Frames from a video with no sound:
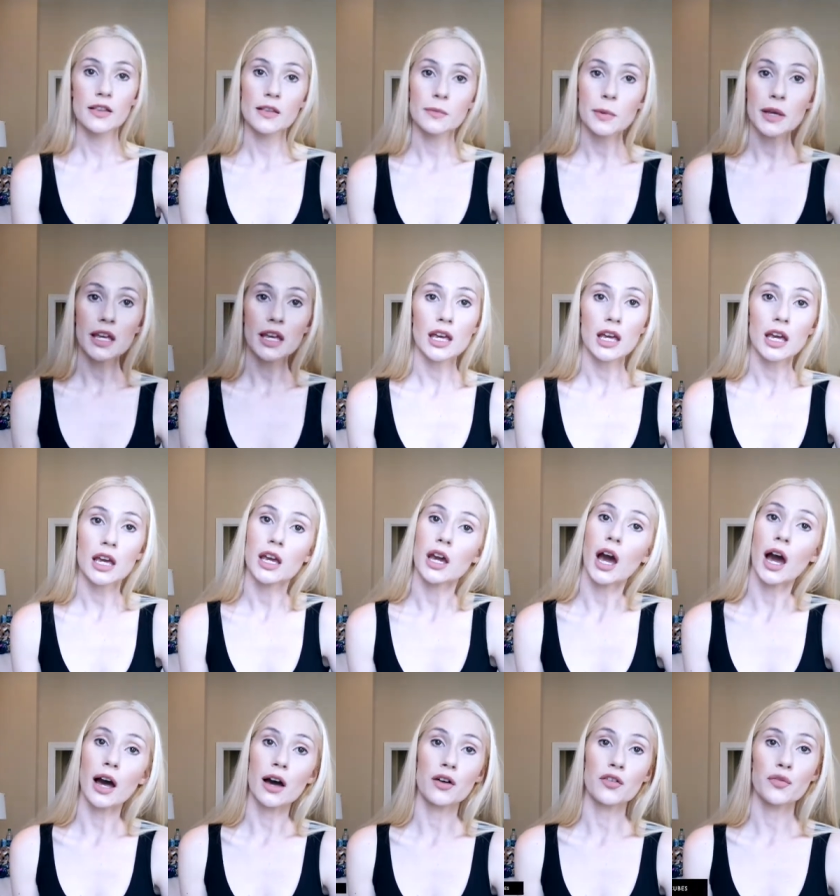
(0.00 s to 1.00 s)
Speaking
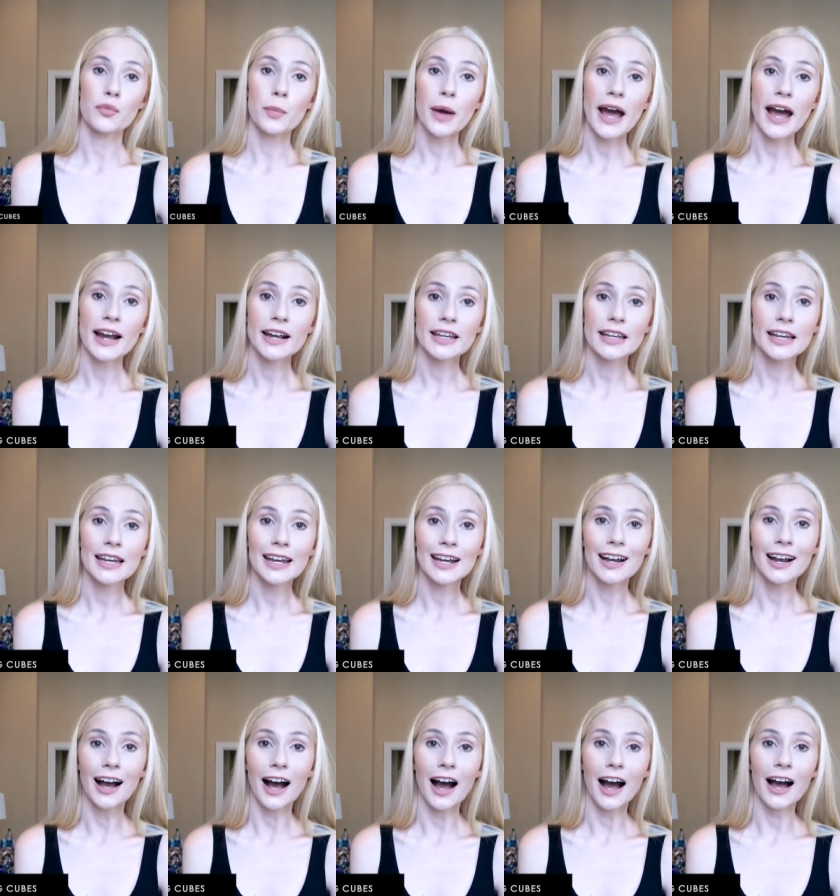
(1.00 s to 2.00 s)
of
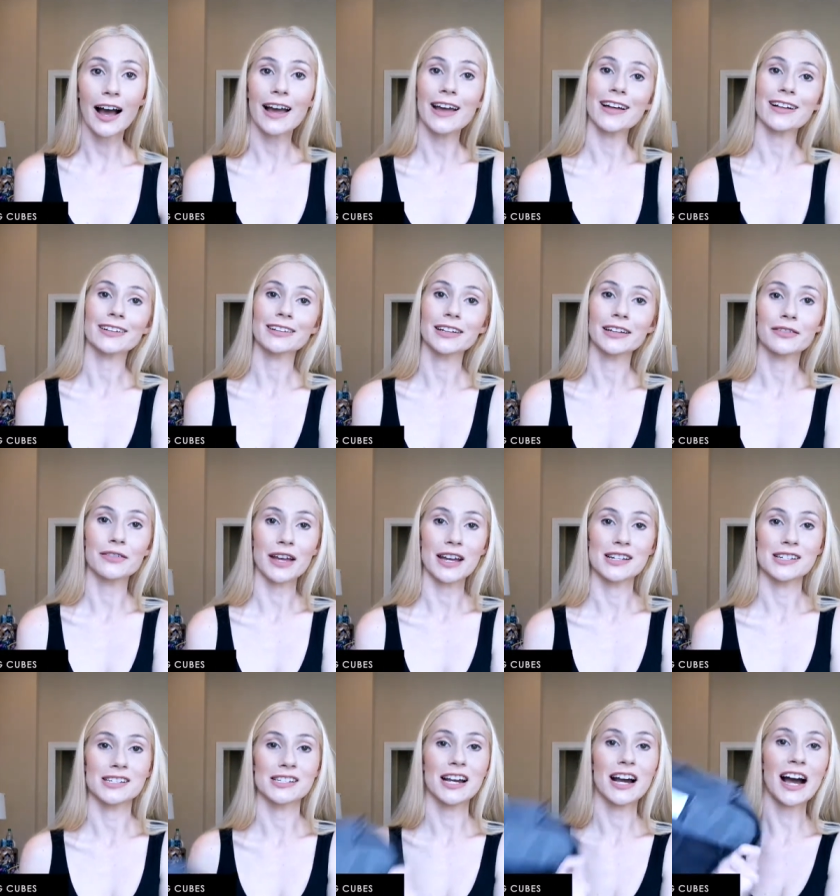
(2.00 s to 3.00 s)
packing, I live
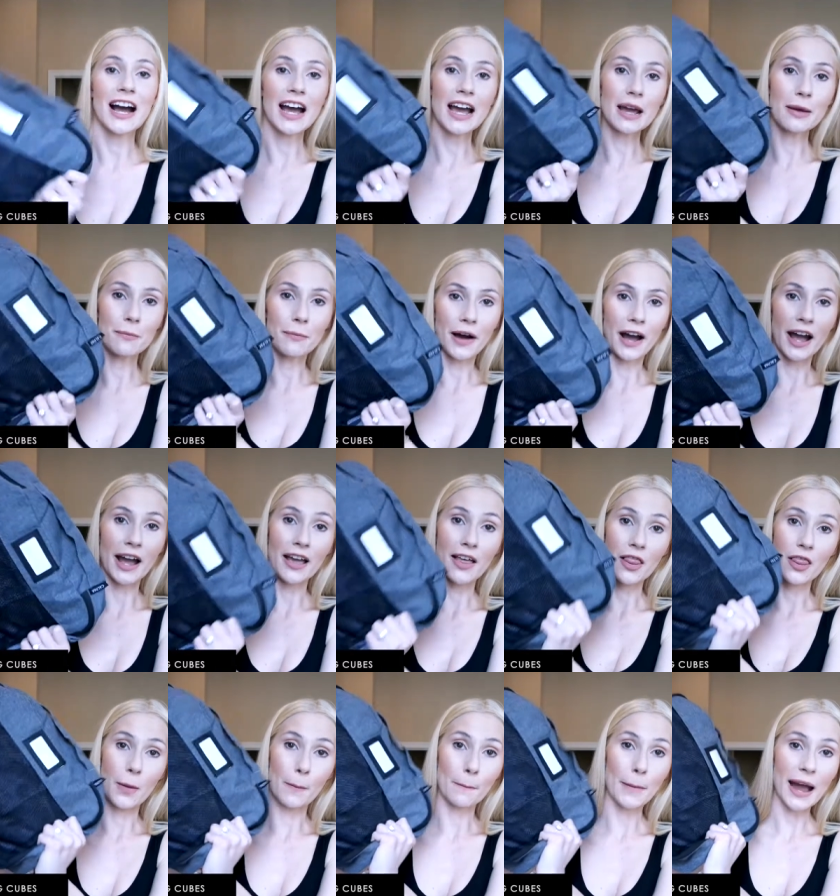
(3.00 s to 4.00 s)
and die by
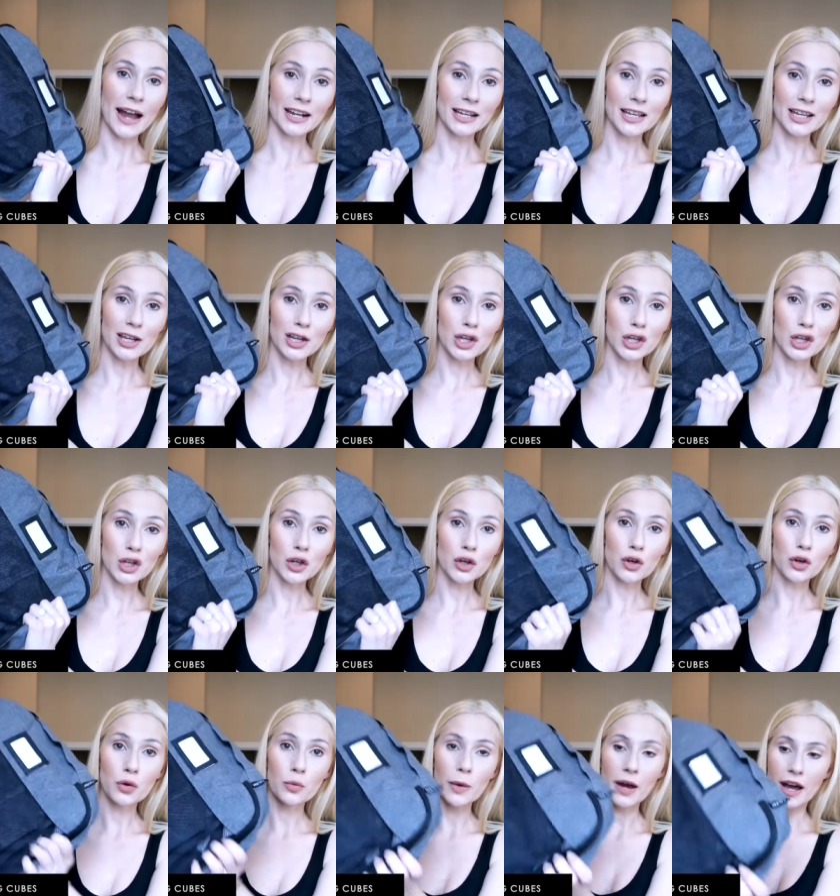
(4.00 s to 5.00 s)
the packing
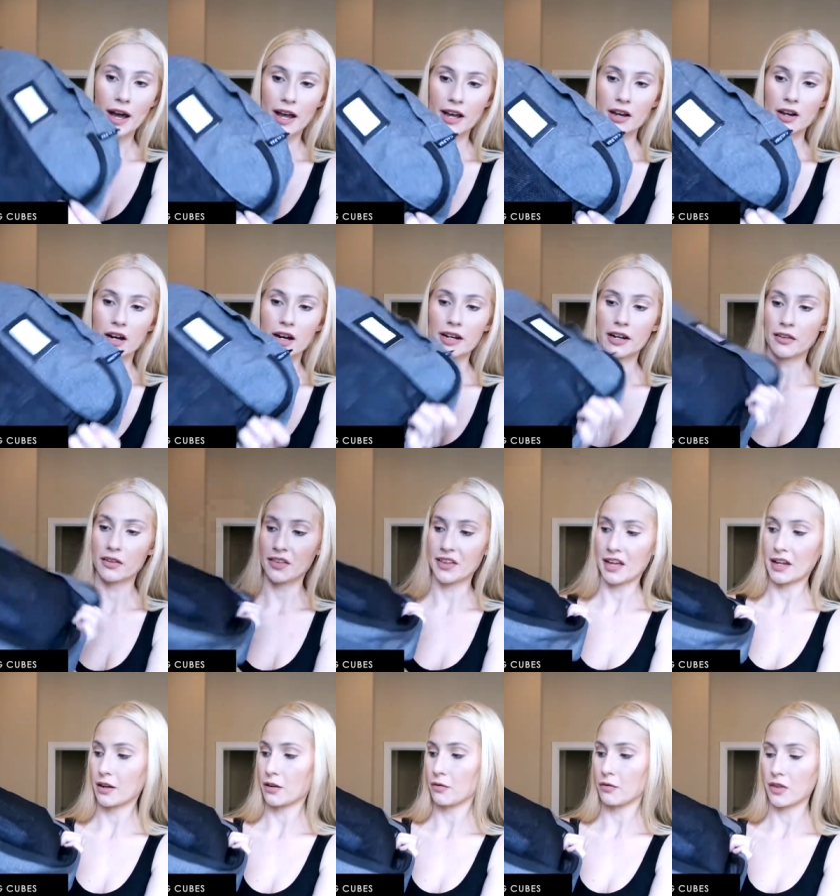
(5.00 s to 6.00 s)
cube. I got a
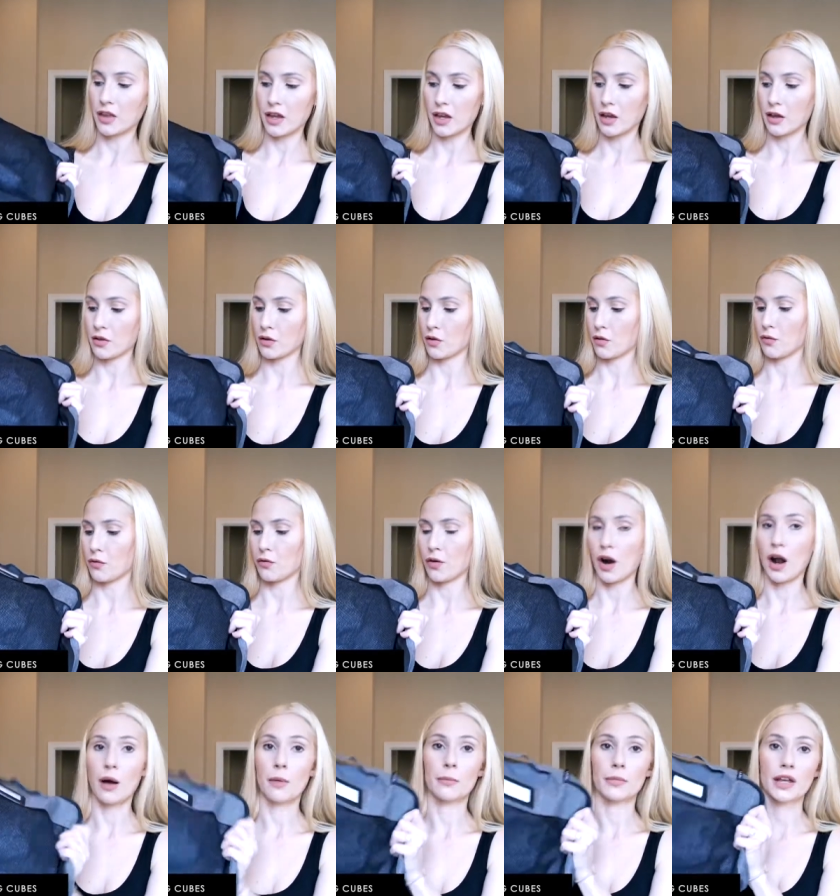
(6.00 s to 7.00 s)
set of these
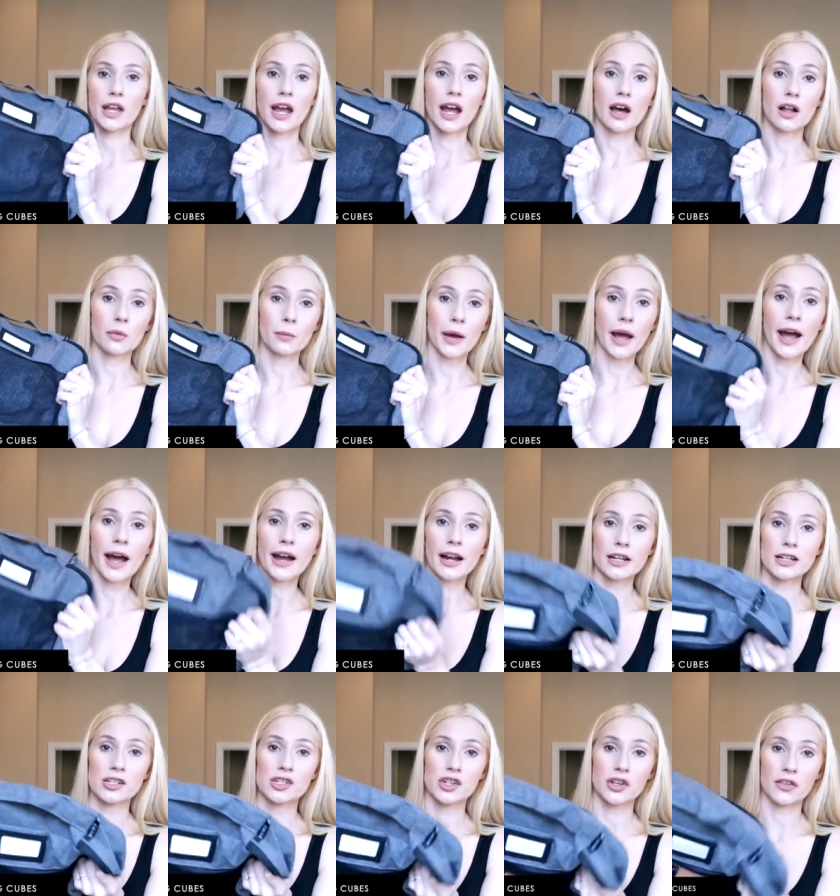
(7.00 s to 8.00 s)
from
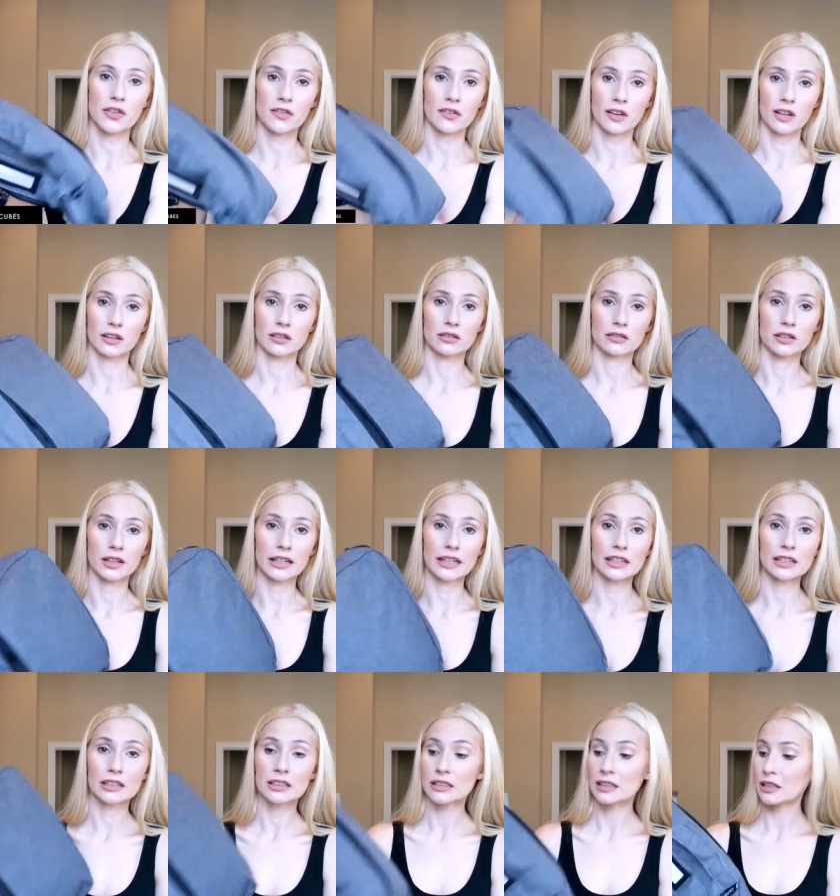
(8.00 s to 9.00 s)
CalPack, just in
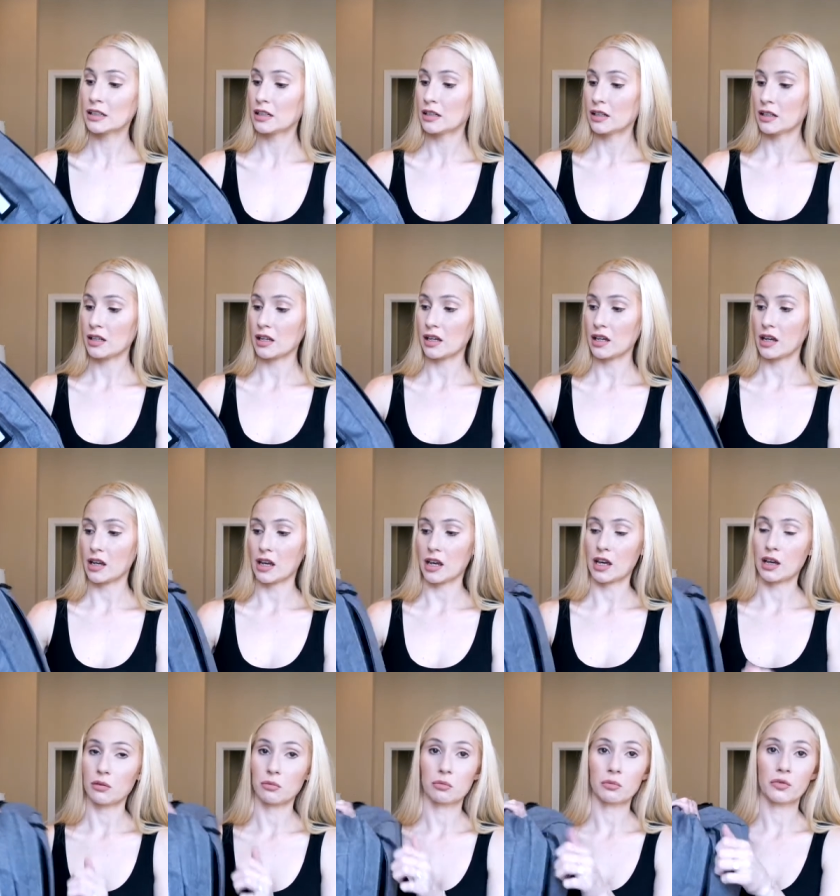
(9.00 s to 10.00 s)
like
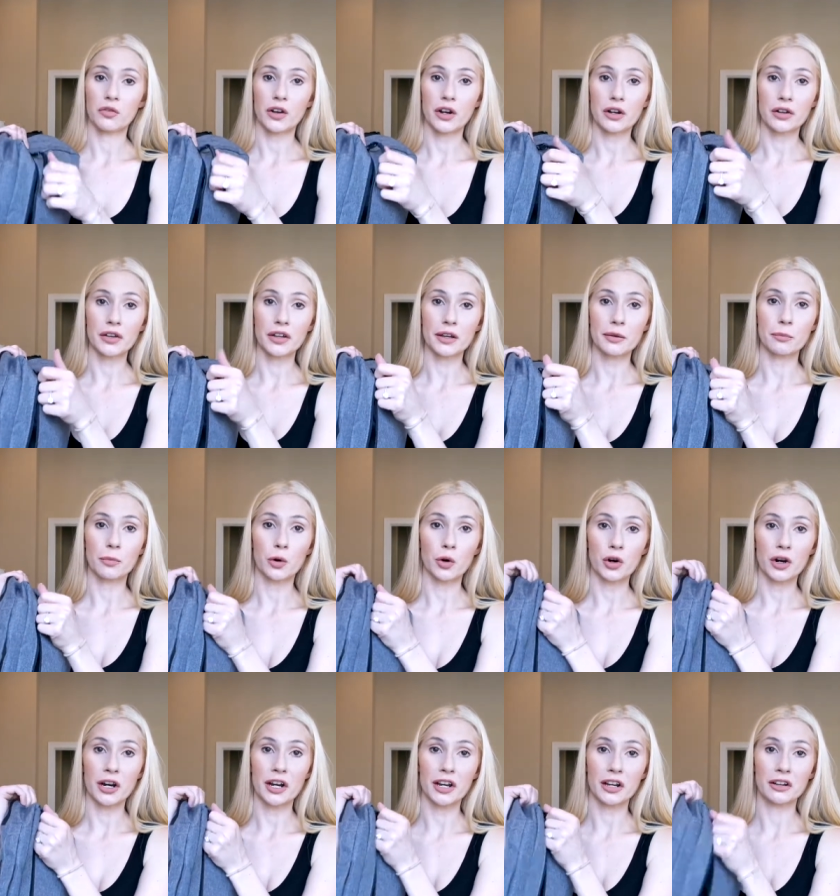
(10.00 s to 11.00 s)
a fairly
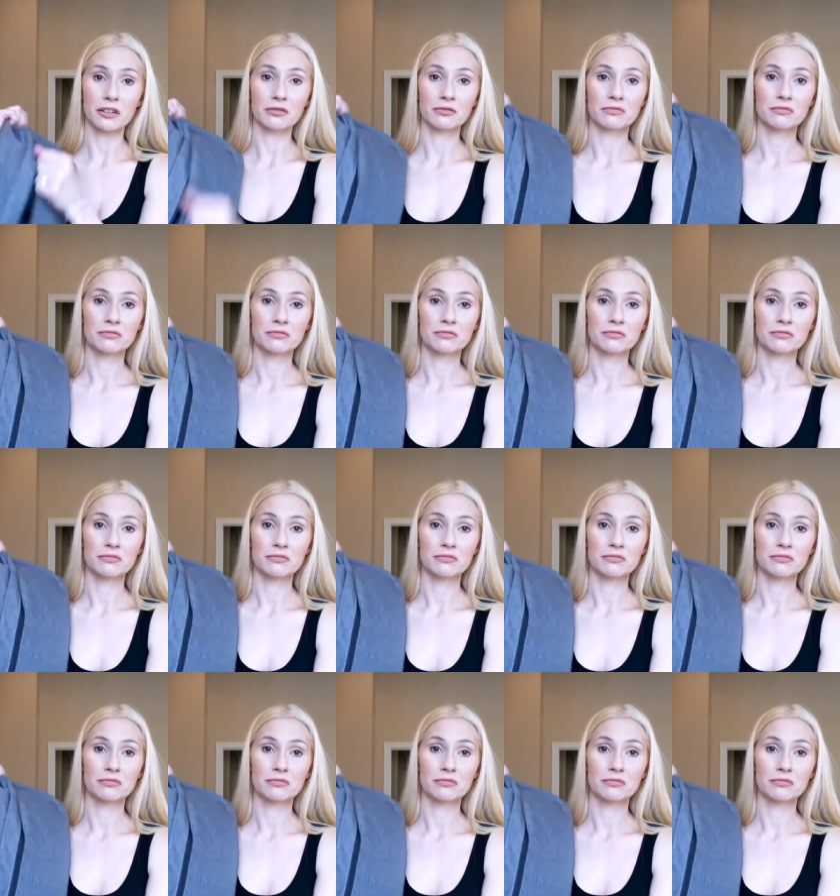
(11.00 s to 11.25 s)
boring